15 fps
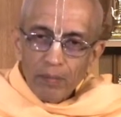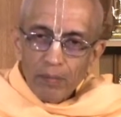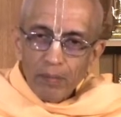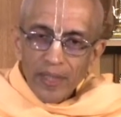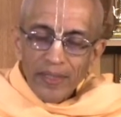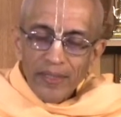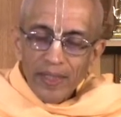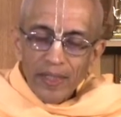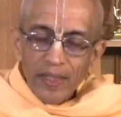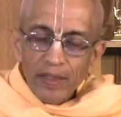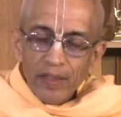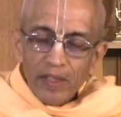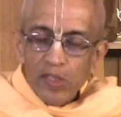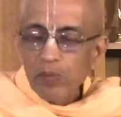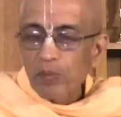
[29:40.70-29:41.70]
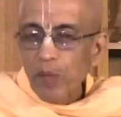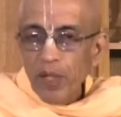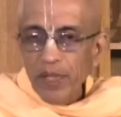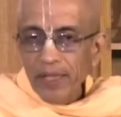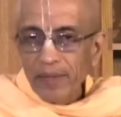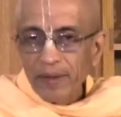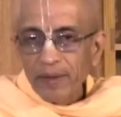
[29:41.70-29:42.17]
maintaining this
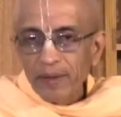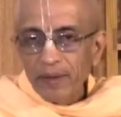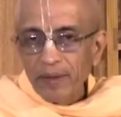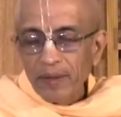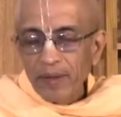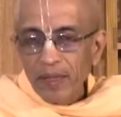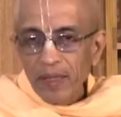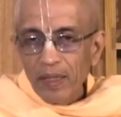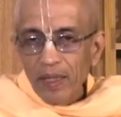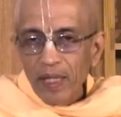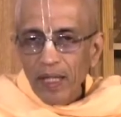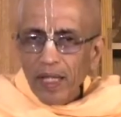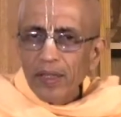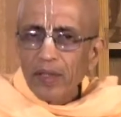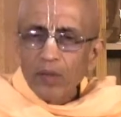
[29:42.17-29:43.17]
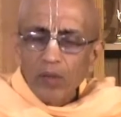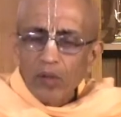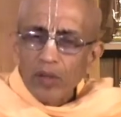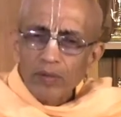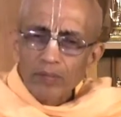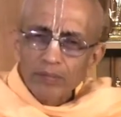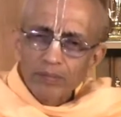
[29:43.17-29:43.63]
body and
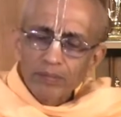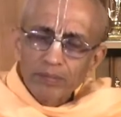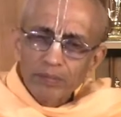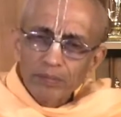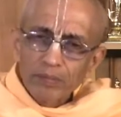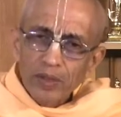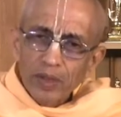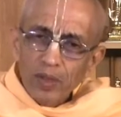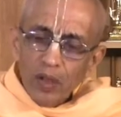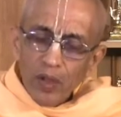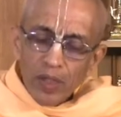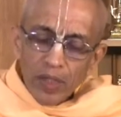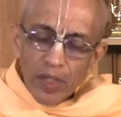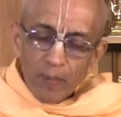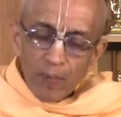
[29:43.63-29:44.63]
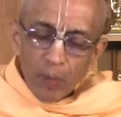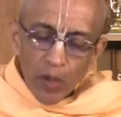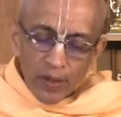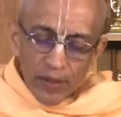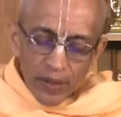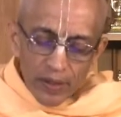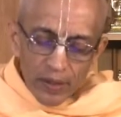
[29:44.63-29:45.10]
your your
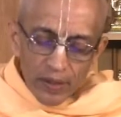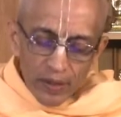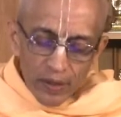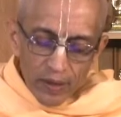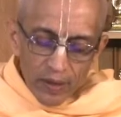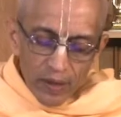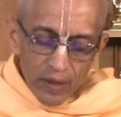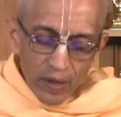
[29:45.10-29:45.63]
important uh,